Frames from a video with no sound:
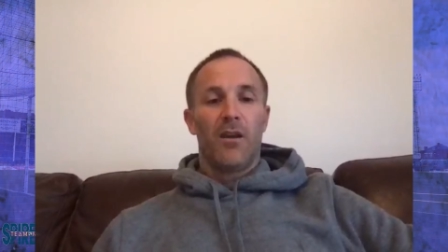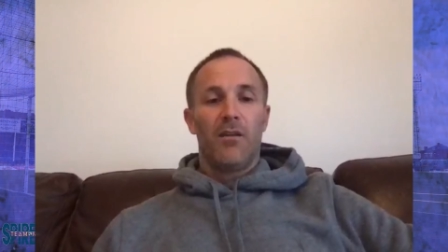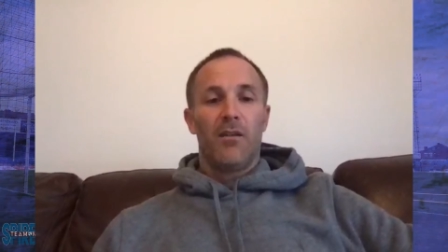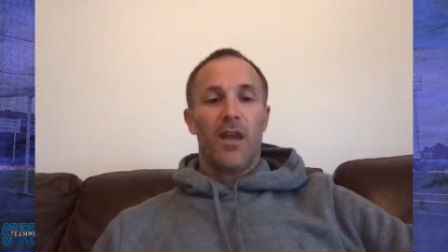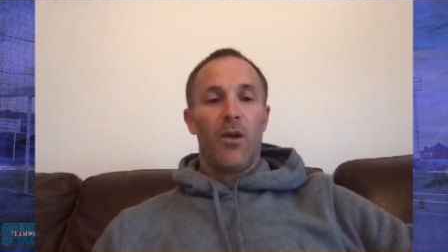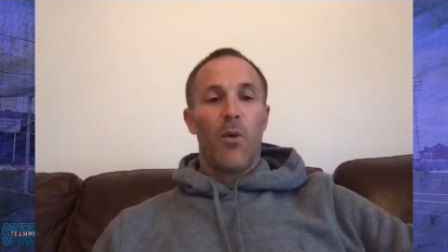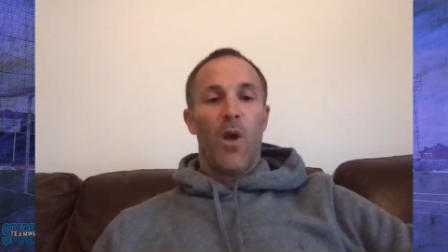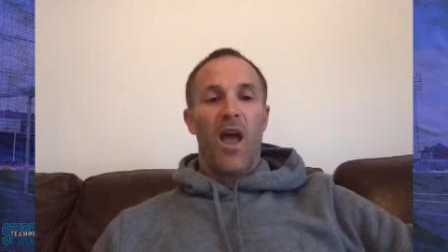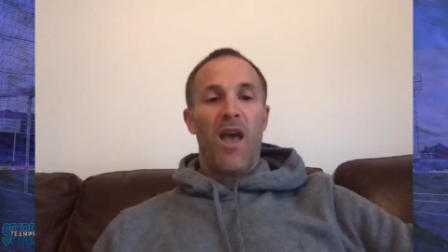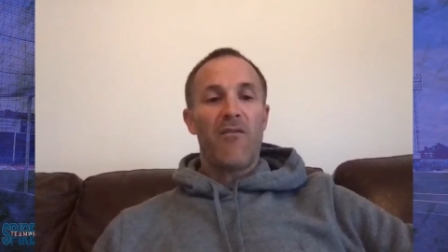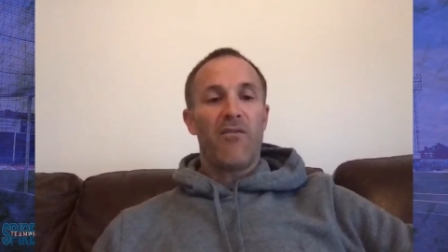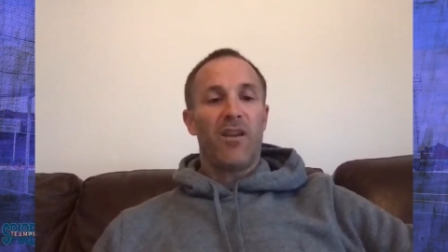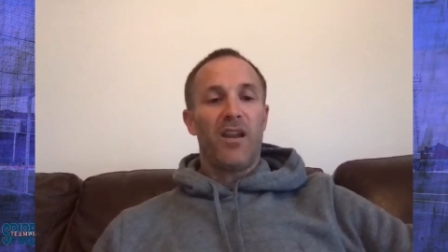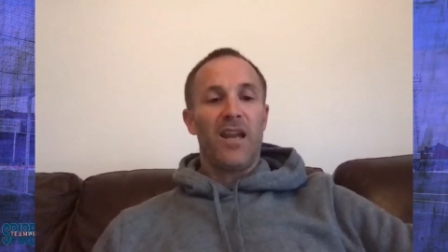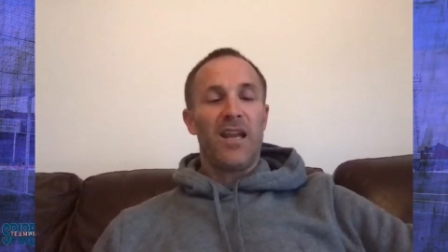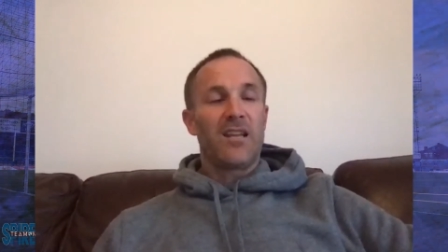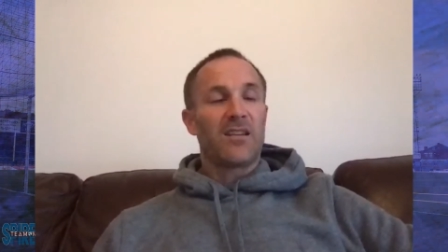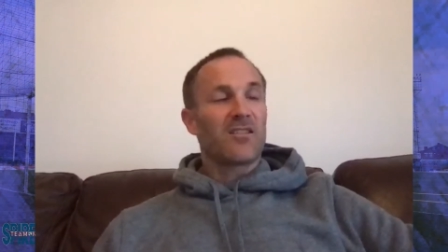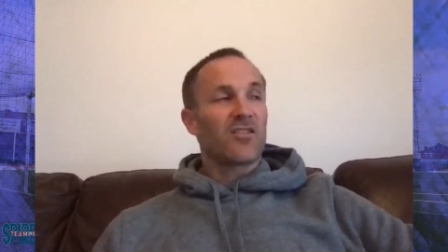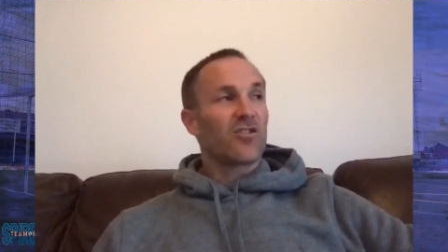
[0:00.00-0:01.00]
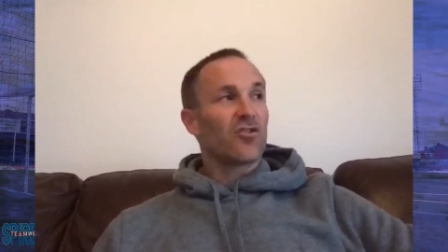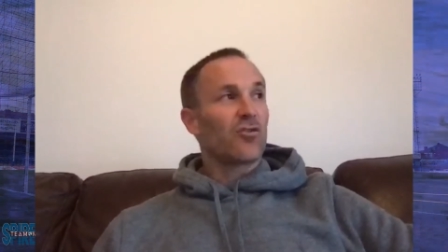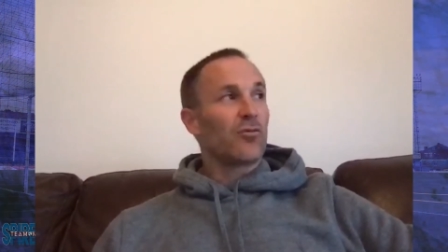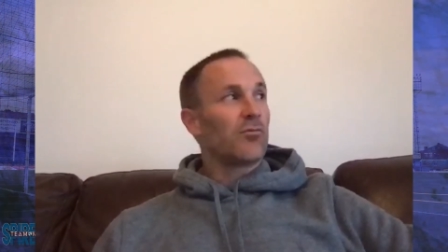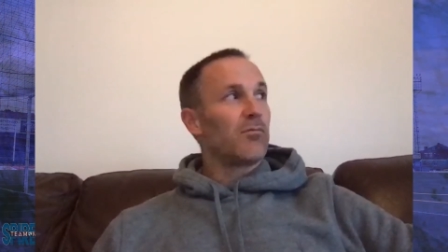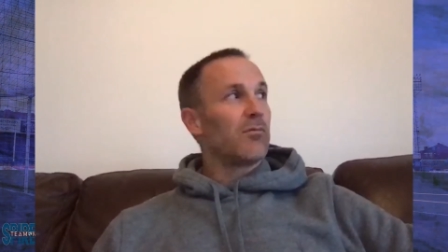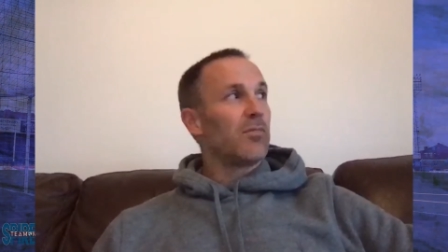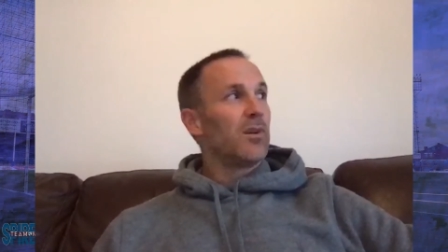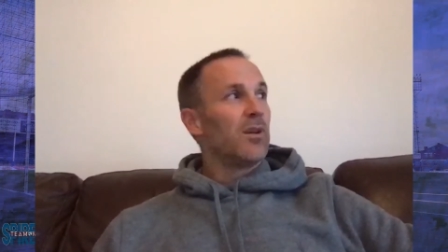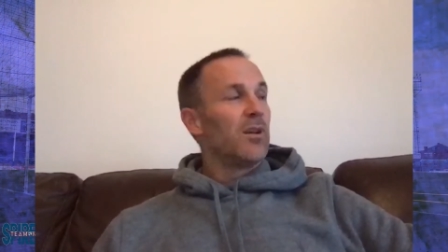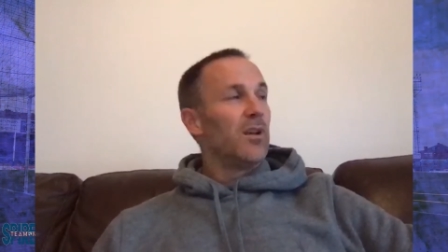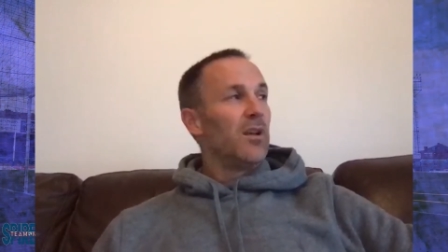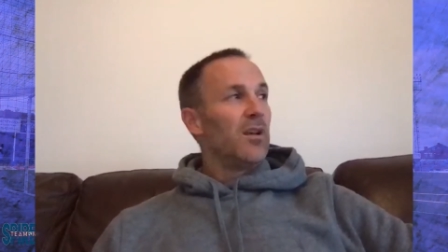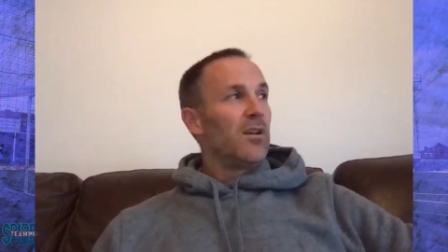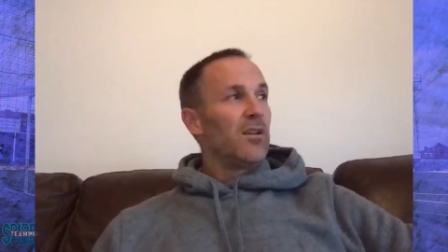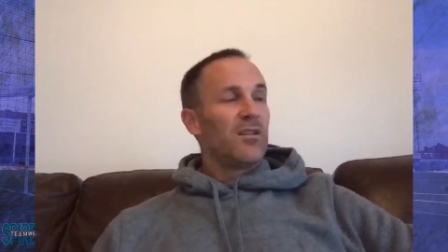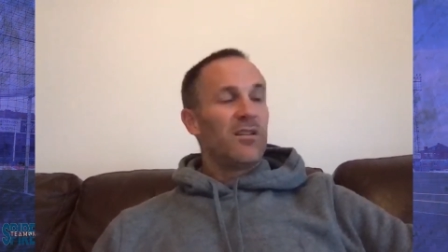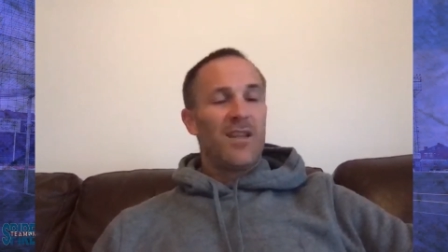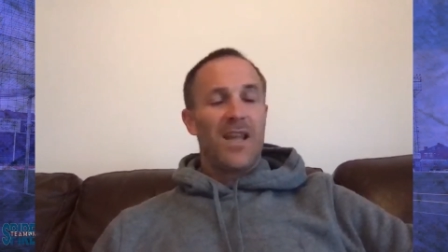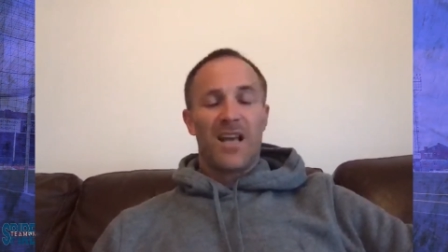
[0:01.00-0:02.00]
They were heavily into some
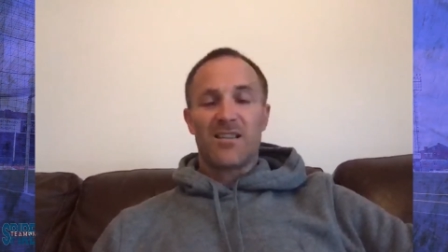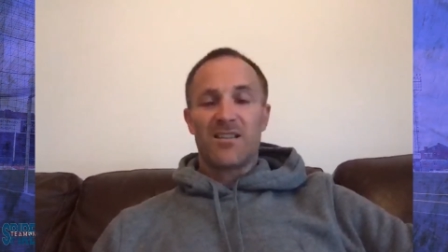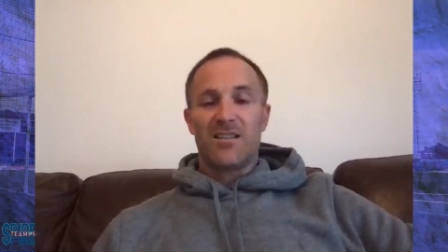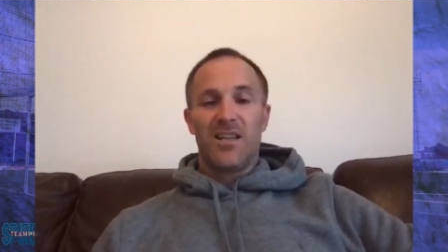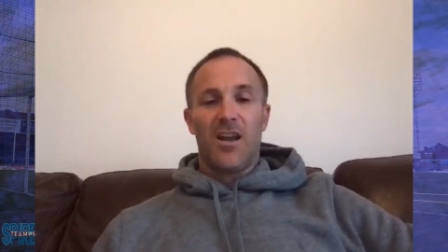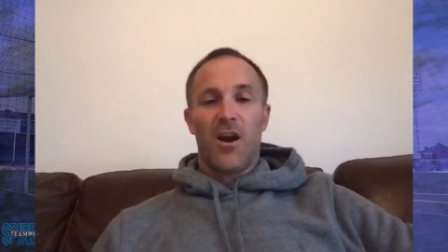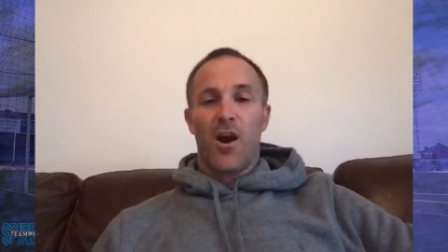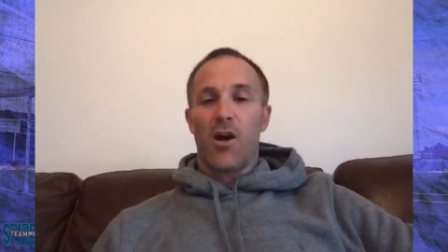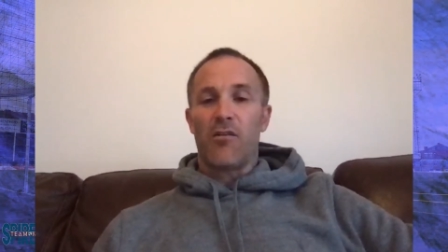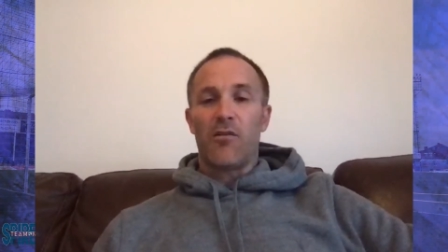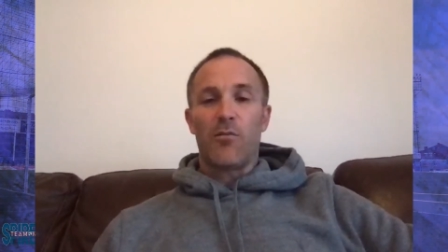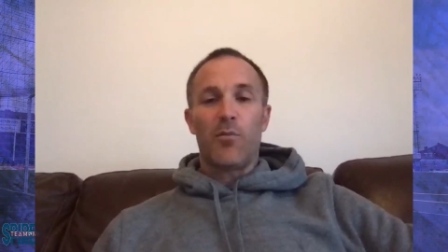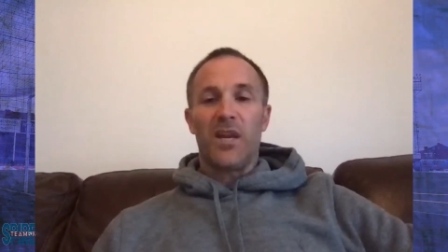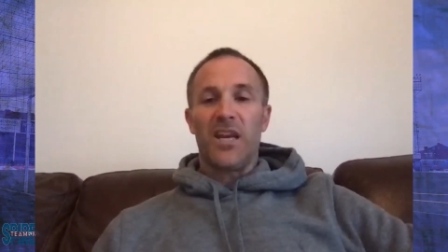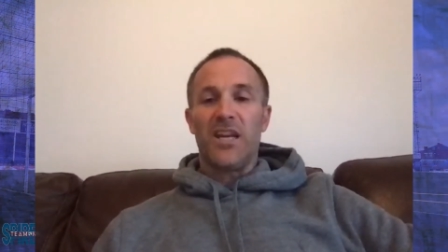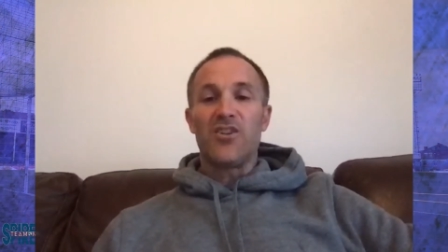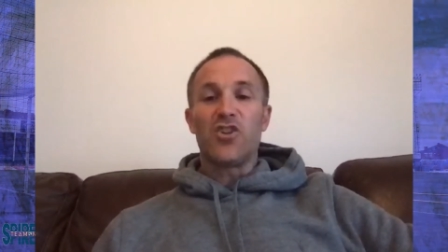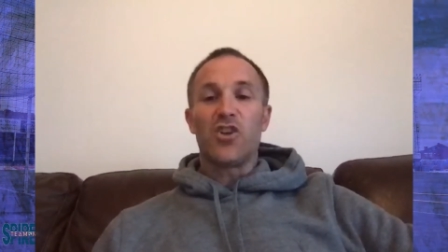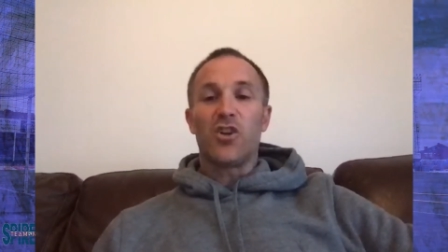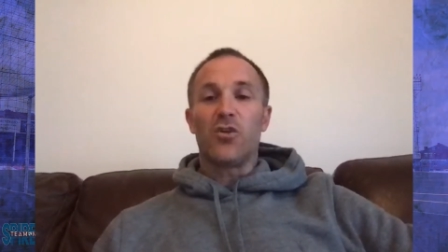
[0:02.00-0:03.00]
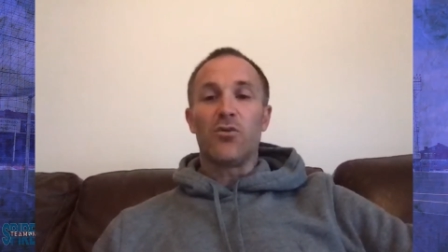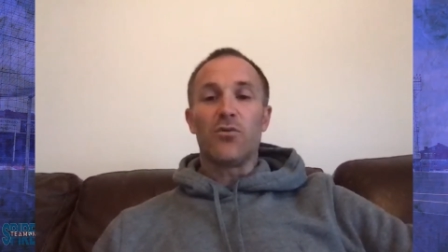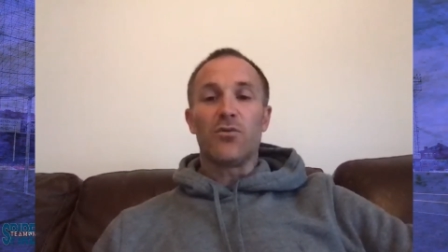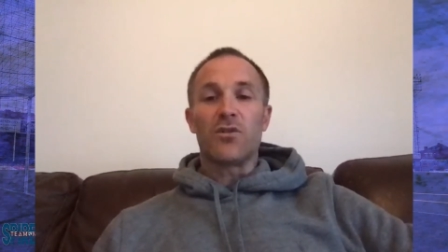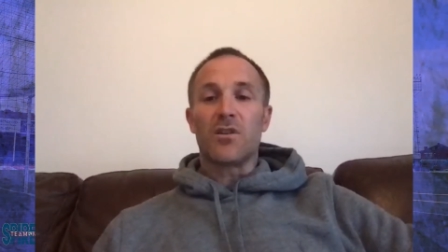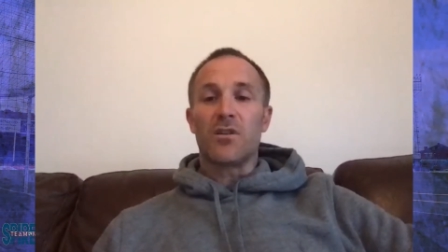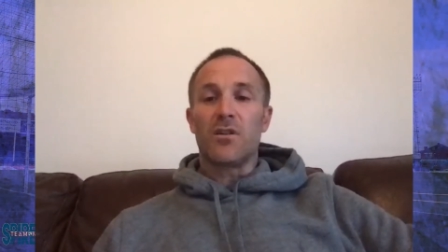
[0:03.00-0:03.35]
nasty R&B tunes,